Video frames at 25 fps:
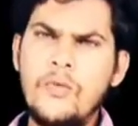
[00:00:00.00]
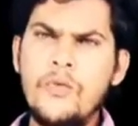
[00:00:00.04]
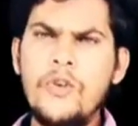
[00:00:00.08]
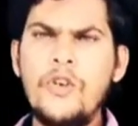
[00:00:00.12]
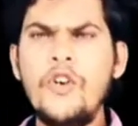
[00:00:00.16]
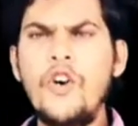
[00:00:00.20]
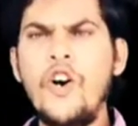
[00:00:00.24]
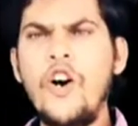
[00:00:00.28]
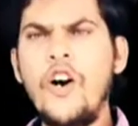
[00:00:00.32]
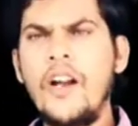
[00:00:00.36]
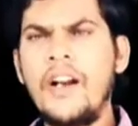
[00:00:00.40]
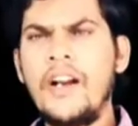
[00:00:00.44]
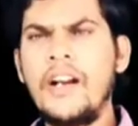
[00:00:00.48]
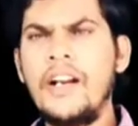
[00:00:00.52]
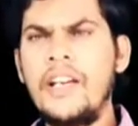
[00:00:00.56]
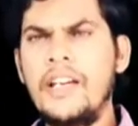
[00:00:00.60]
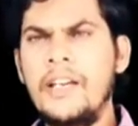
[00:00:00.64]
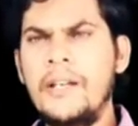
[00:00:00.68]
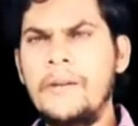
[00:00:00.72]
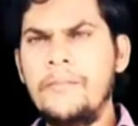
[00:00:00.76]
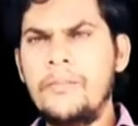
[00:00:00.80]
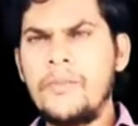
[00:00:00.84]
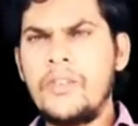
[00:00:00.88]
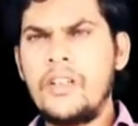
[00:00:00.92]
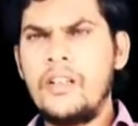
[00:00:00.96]
We know
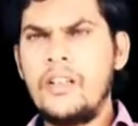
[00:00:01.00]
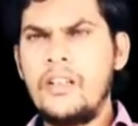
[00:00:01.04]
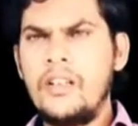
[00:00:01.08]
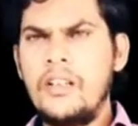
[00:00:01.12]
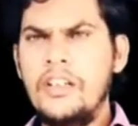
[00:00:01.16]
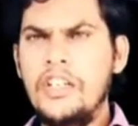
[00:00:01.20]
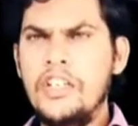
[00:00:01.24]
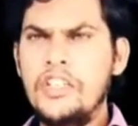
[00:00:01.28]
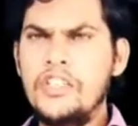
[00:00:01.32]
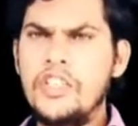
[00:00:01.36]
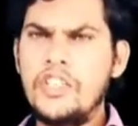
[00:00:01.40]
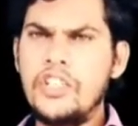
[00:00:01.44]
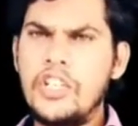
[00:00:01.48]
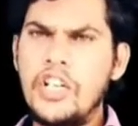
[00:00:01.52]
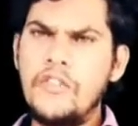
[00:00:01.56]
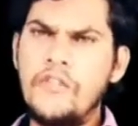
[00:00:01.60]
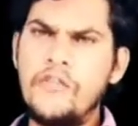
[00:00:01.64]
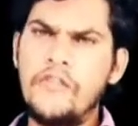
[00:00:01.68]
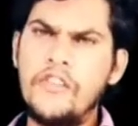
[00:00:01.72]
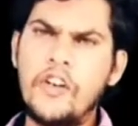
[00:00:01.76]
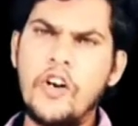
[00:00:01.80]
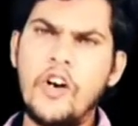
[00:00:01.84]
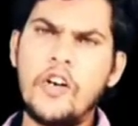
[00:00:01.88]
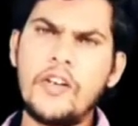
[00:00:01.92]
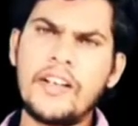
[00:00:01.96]
already each and
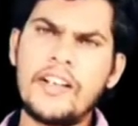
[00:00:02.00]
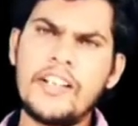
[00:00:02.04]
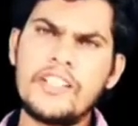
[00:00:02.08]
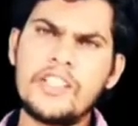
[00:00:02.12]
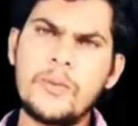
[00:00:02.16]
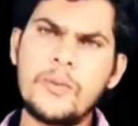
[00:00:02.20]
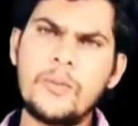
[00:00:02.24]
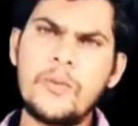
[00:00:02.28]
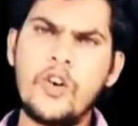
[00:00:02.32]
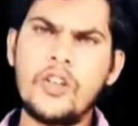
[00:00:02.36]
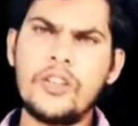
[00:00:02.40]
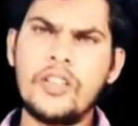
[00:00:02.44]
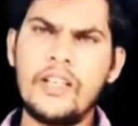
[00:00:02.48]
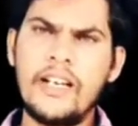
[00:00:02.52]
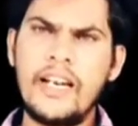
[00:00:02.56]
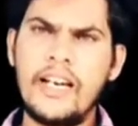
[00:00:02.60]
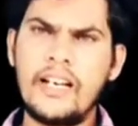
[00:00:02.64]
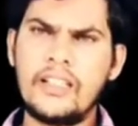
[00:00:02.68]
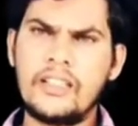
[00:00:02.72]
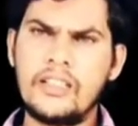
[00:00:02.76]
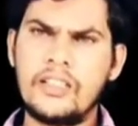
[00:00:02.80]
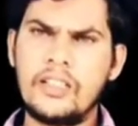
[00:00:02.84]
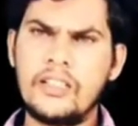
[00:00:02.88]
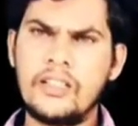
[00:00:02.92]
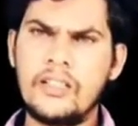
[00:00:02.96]
every organism on the
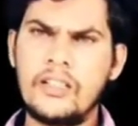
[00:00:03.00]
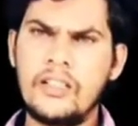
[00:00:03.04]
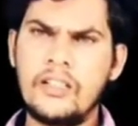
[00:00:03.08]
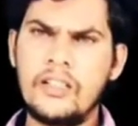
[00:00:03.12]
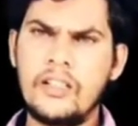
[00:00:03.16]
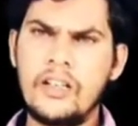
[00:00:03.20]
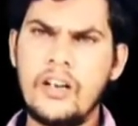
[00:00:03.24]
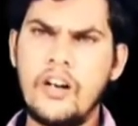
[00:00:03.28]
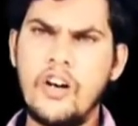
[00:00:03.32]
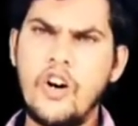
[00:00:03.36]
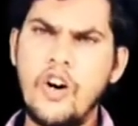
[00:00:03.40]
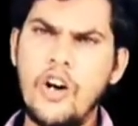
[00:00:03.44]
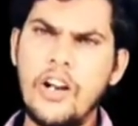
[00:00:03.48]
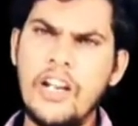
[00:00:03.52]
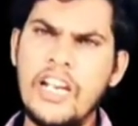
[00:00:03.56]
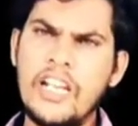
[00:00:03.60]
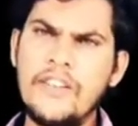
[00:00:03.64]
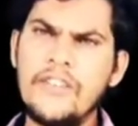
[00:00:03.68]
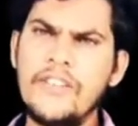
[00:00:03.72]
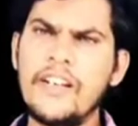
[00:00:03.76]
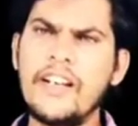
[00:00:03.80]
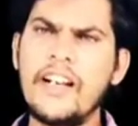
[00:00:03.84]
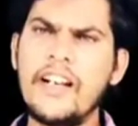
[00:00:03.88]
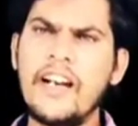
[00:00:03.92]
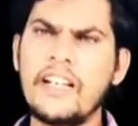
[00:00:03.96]
earth, all
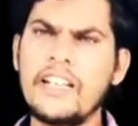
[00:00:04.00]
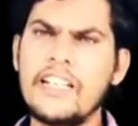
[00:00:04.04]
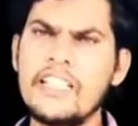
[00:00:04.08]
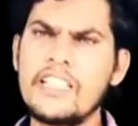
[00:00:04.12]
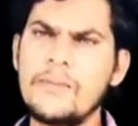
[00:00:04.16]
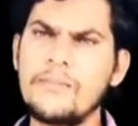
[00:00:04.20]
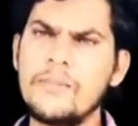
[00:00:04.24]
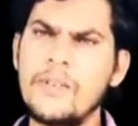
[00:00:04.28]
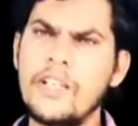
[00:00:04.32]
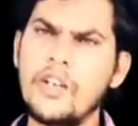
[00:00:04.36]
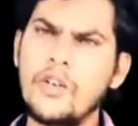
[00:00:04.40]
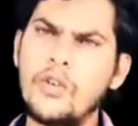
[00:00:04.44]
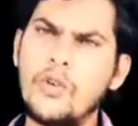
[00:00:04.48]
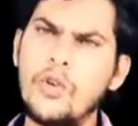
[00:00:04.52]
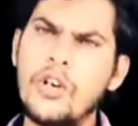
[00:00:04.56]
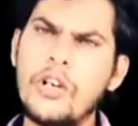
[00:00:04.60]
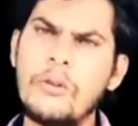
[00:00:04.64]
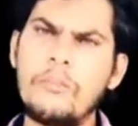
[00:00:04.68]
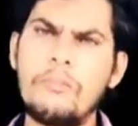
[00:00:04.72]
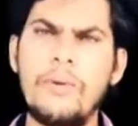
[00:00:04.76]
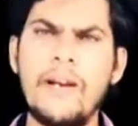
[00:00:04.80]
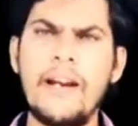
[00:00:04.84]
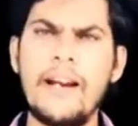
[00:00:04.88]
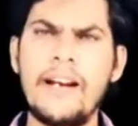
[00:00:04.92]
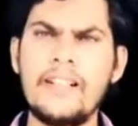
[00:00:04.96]
living organisms
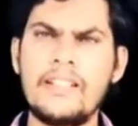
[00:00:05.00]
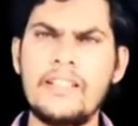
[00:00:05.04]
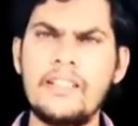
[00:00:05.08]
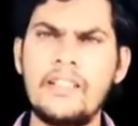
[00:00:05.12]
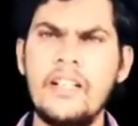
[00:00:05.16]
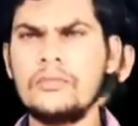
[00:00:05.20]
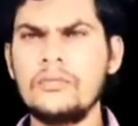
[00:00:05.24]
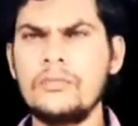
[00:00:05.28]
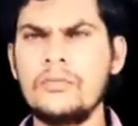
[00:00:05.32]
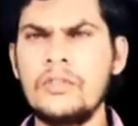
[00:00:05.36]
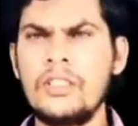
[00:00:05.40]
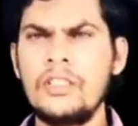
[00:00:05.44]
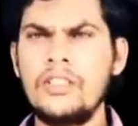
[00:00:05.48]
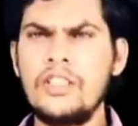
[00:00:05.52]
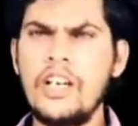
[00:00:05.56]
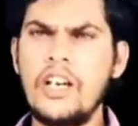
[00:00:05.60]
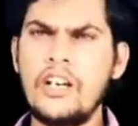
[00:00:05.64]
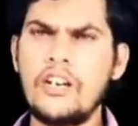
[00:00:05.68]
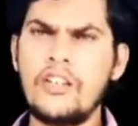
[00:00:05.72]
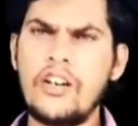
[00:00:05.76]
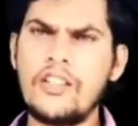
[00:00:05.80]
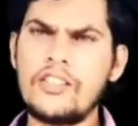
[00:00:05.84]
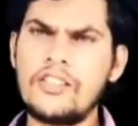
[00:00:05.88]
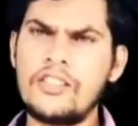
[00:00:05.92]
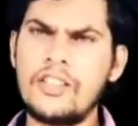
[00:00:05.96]
including plants, they
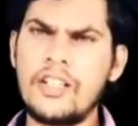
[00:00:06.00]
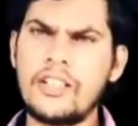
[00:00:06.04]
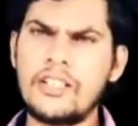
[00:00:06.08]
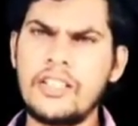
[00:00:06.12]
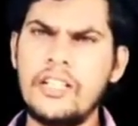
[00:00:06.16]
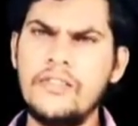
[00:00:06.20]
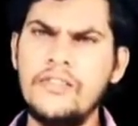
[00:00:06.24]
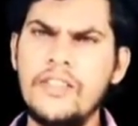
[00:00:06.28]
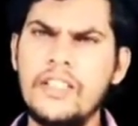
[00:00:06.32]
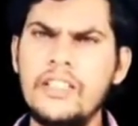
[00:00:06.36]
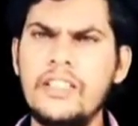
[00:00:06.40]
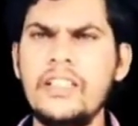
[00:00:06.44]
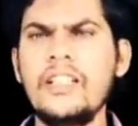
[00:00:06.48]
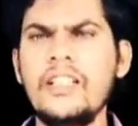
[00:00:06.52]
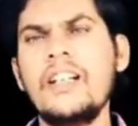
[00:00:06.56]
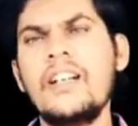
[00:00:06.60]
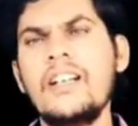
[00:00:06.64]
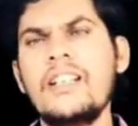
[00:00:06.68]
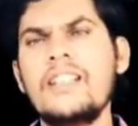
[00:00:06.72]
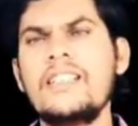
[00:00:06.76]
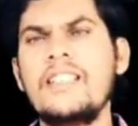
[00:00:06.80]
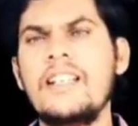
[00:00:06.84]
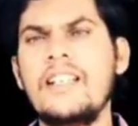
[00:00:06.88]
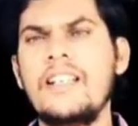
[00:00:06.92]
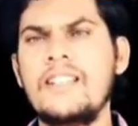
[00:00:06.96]
are constructed with
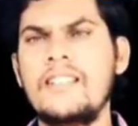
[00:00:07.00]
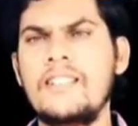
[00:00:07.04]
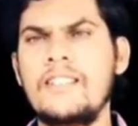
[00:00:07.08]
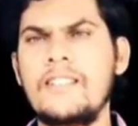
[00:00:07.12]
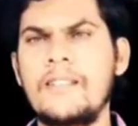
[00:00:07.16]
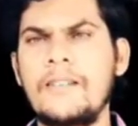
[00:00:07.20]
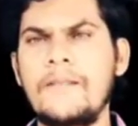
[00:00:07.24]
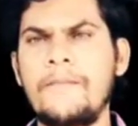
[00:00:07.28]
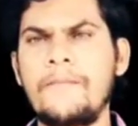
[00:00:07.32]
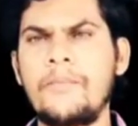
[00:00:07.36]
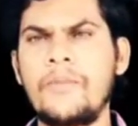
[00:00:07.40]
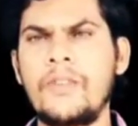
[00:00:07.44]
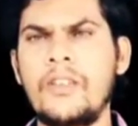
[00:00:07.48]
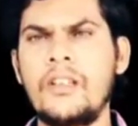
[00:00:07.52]
cells.